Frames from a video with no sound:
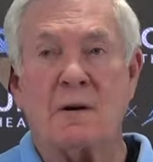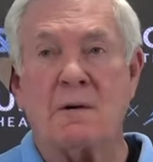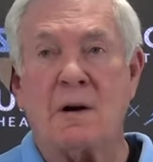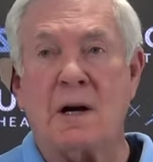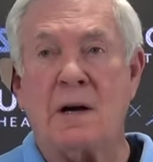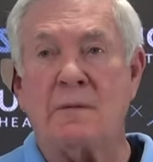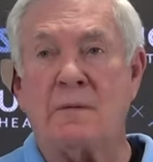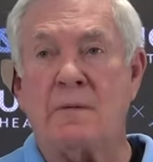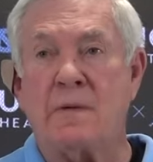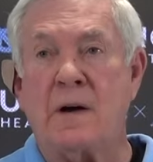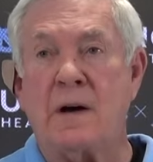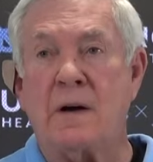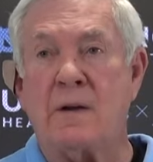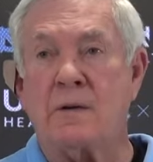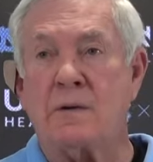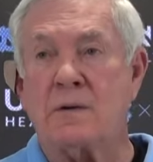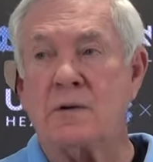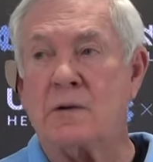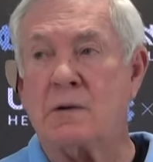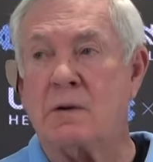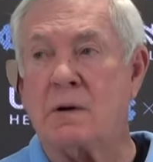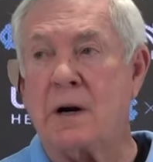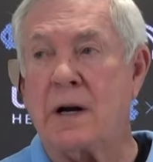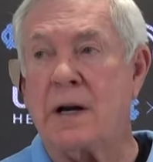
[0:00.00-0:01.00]
They're great
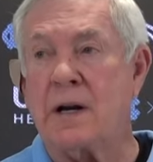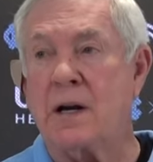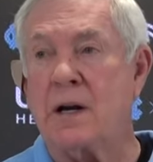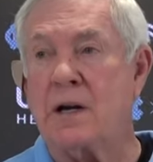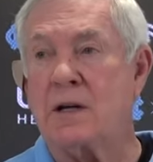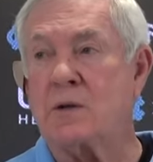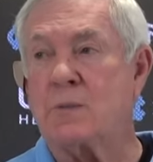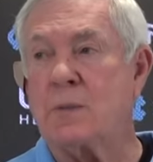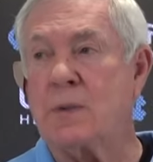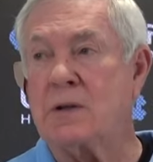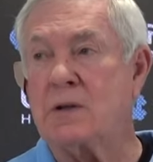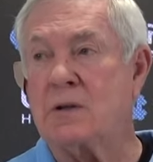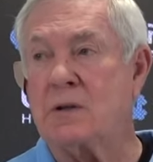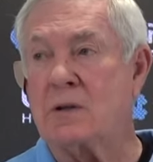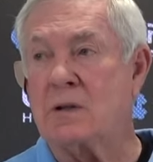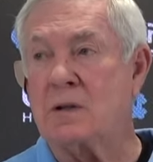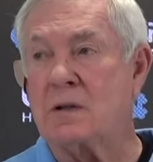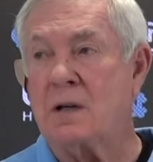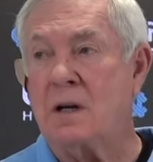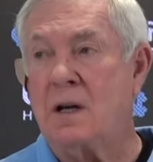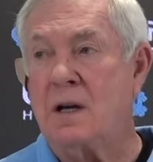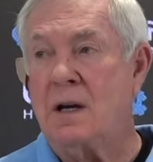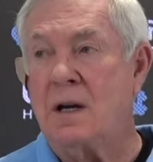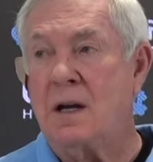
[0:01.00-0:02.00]
fathers. They're great
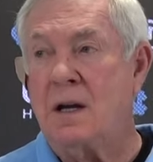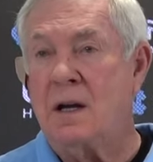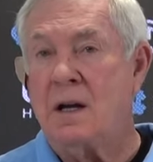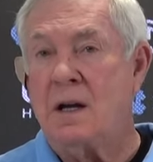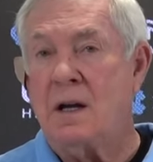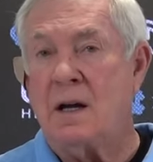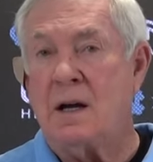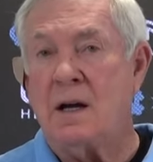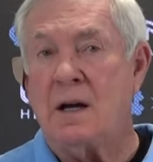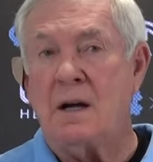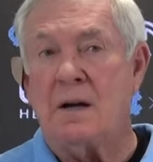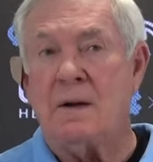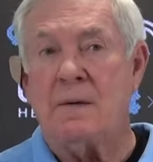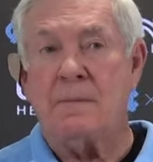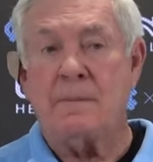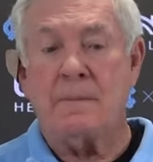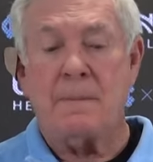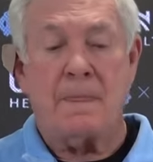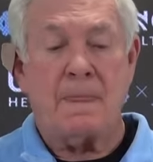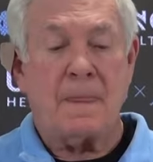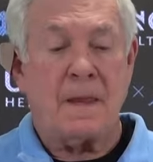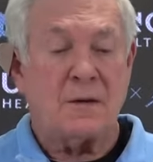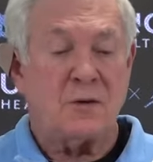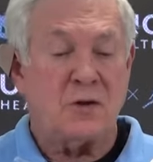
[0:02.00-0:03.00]
husbands.
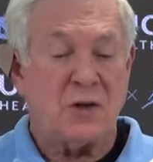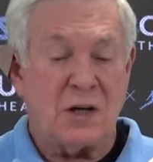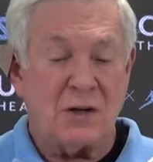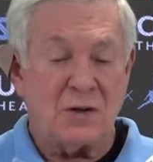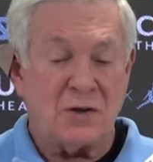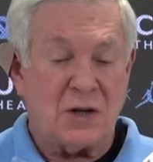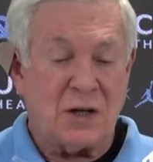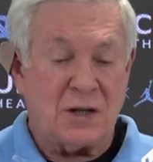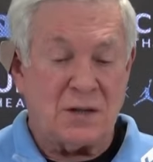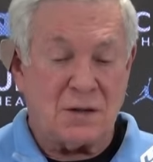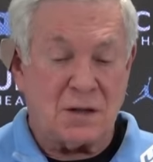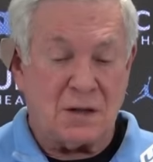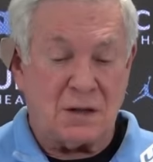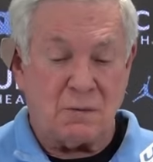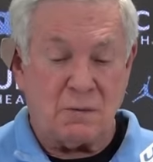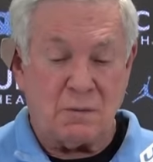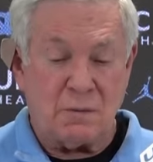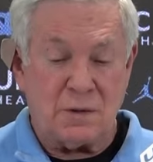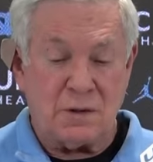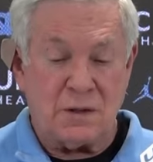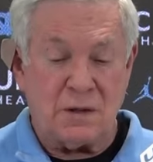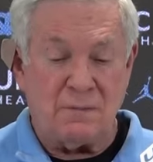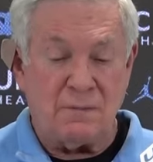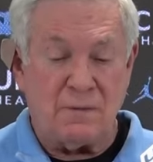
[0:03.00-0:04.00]
Gene
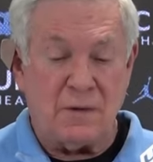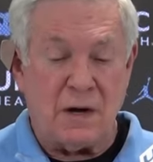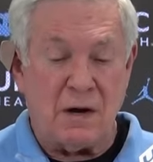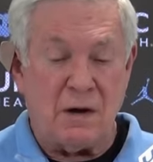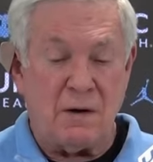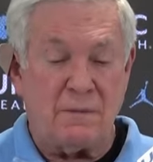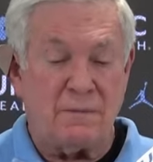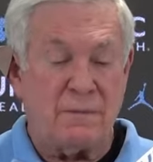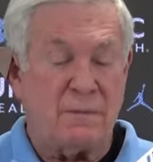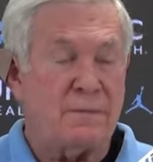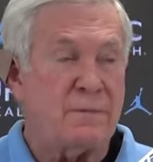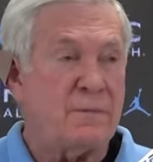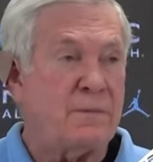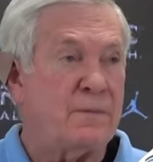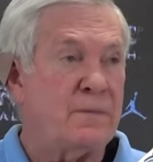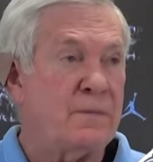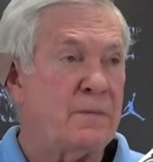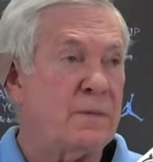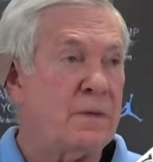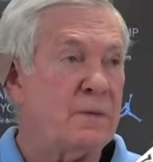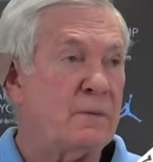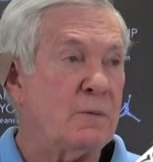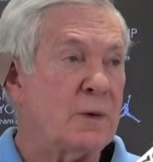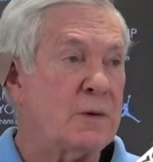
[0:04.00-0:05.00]
Chizik was
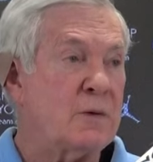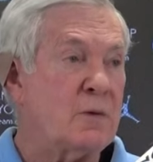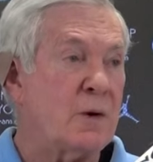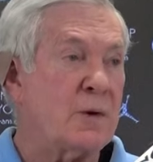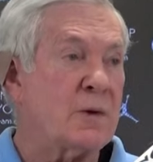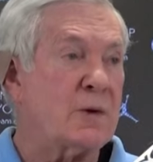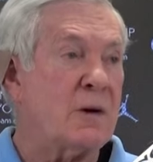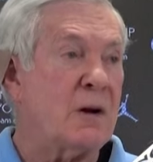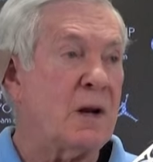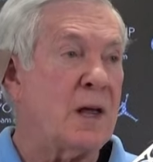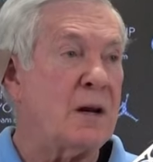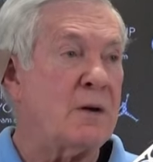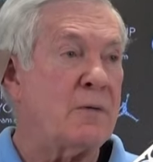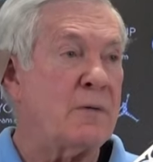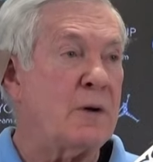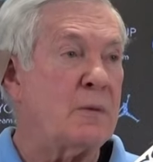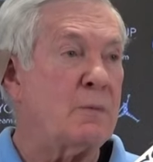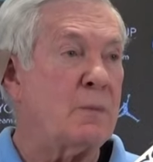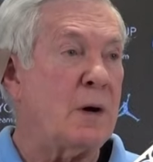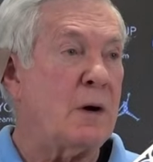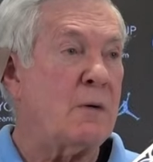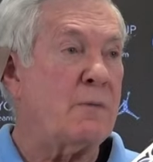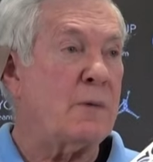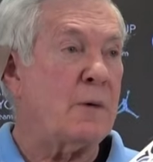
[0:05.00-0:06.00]
involved with North Carolina
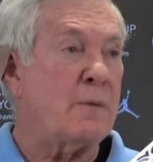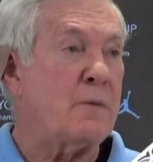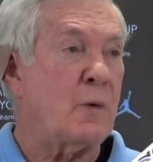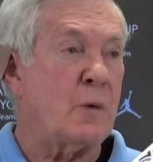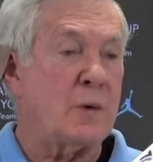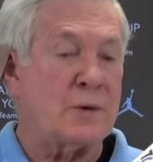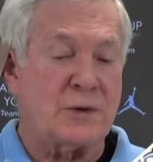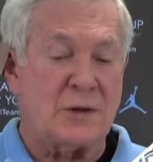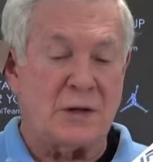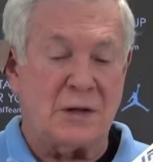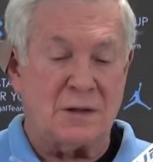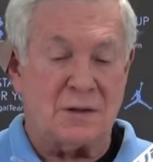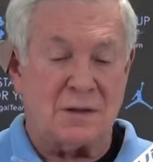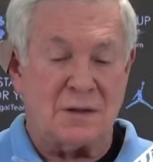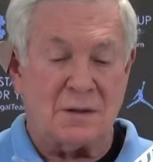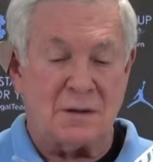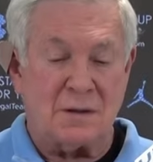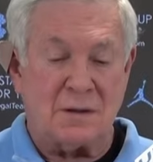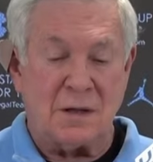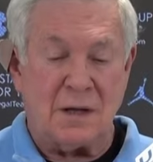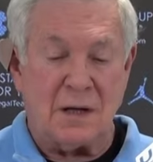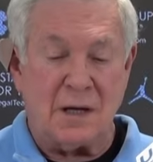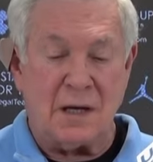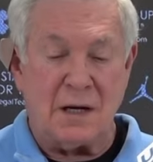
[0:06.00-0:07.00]
football for 4
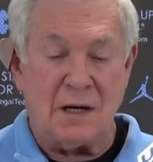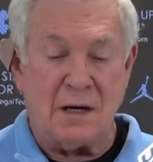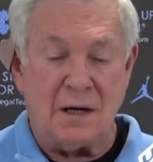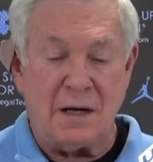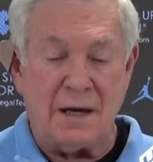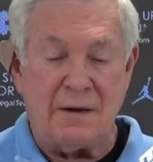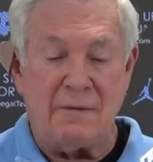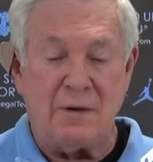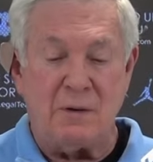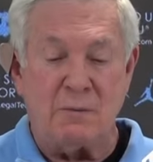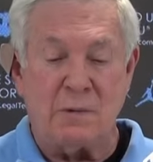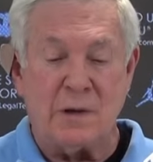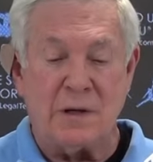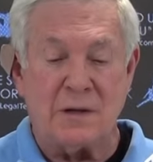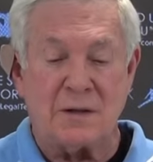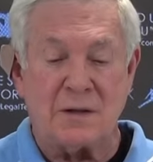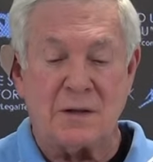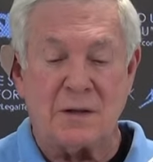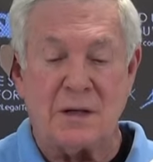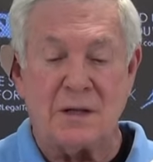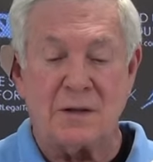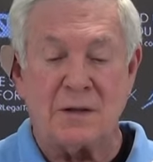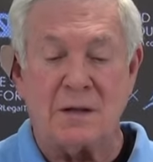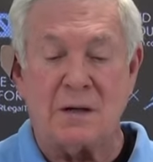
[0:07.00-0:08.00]
seasons. He had an
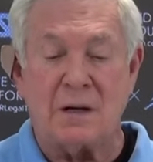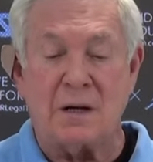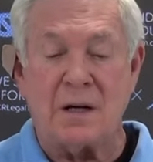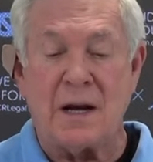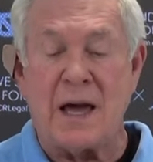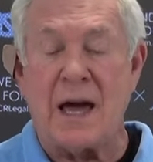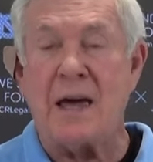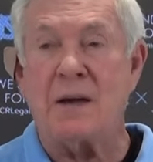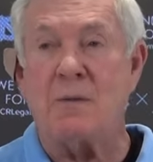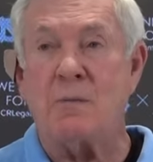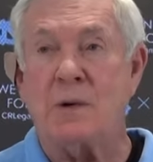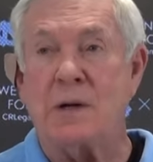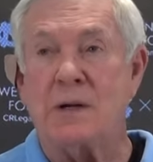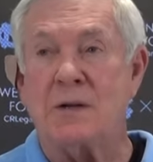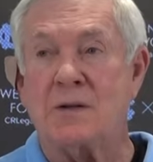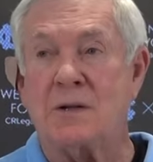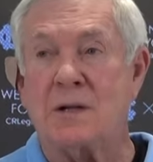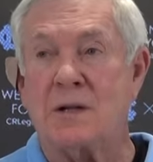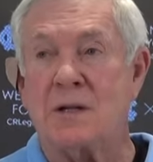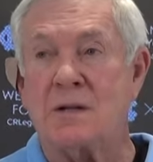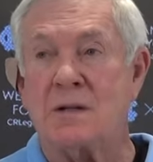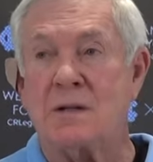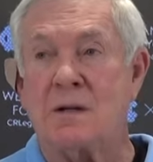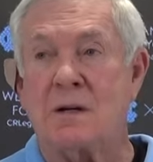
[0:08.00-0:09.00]
11-win season, a 9-win
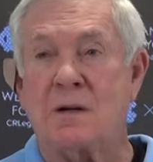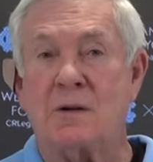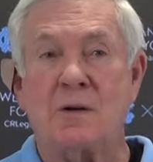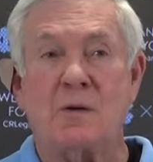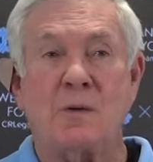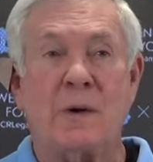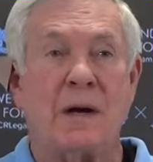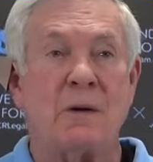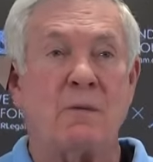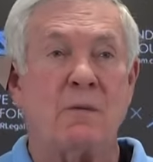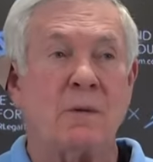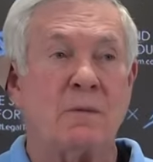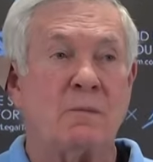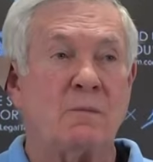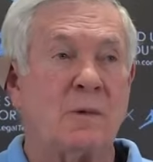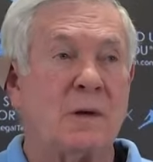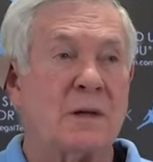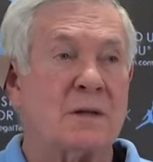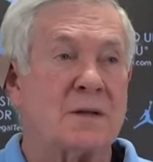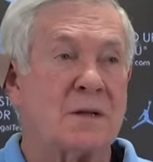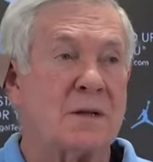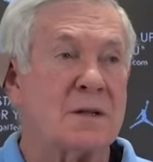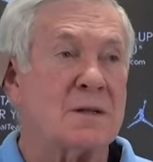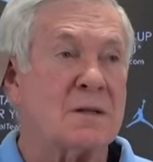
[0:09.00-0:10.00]
season, and 2
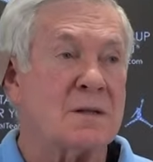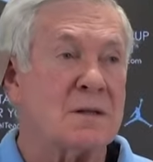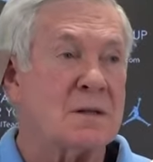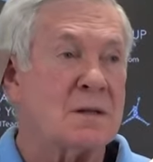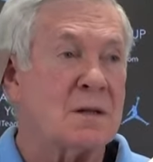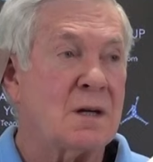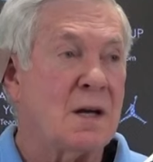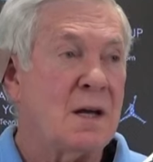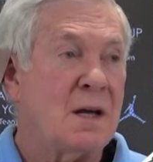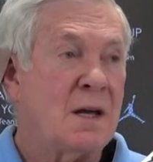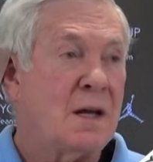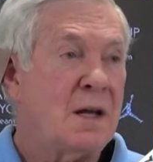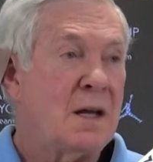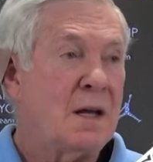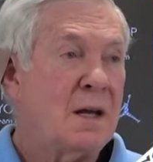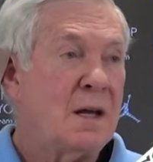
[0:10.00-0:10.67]
8-win seasons.